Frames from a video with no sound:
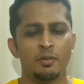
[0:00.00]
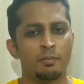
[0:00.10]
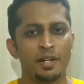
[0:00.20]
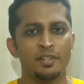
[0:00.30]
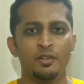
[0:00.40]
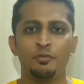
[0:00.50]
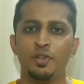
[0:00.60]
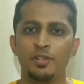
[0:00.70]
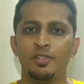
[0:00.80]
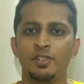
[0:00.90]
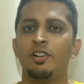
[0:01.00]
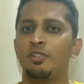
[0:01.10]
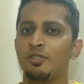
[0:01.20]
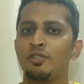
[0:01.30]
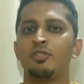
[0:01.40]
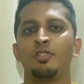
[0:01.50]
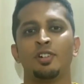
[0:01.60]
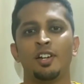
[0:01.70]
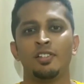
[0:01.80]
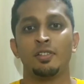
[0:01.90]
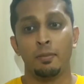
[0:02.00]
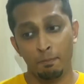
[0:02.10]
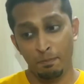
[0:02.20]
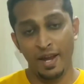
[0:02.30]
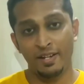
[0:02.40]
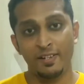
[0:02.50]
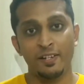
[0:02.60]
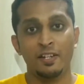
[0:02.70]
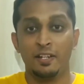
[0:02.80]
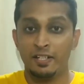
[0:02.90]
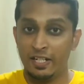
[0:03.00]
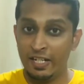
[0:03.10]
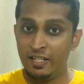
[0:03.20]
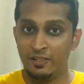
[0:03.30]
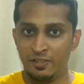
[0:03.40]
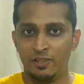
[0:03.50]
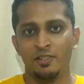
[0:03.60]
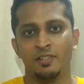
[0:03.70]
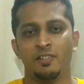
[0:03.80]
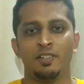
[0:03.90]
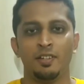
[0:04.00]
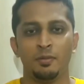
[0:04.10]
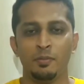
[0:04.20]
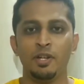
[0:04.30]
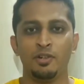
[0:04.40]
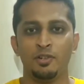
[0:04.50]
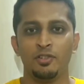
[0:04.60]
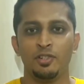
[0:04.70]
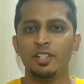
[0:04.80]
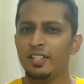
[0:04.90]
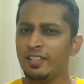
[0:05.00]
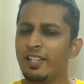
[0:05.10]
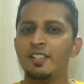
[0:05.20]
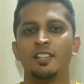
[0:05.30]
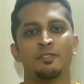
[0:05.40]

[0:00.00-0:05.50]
Bacteriophages are also called as bacteria eaters because these are the